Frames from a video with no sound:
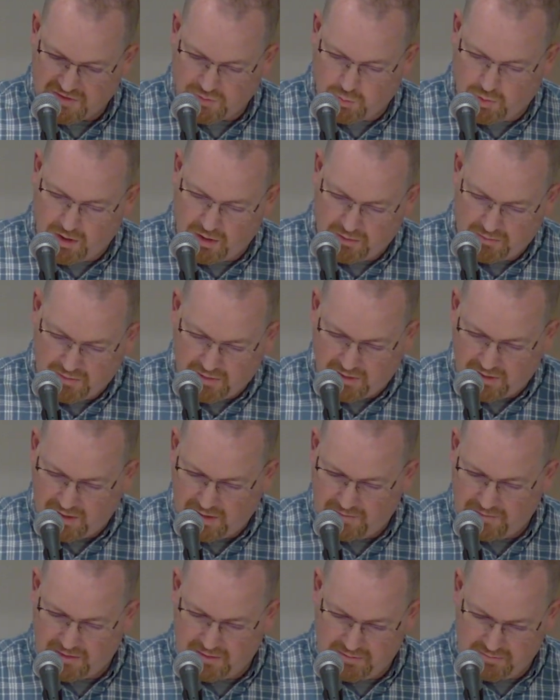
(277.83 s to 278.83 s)
12 and
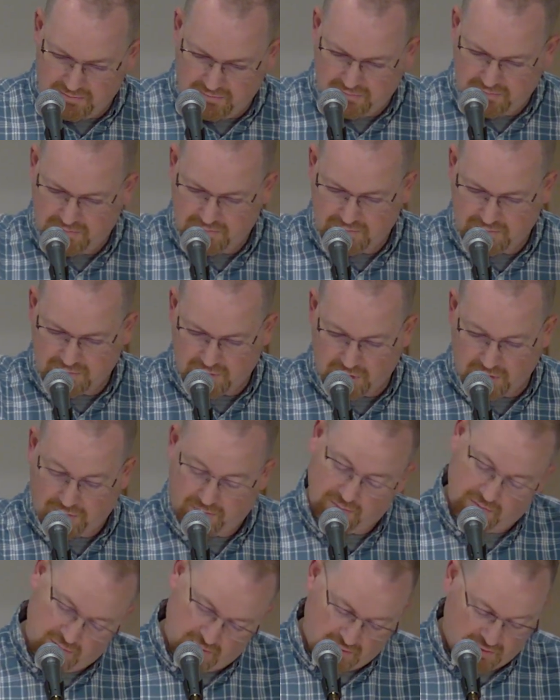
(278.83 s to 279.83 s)
11,
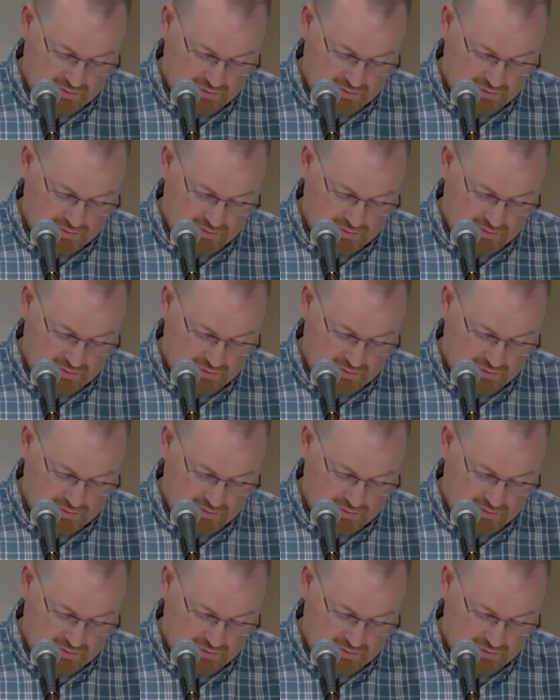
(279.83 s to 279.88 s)
or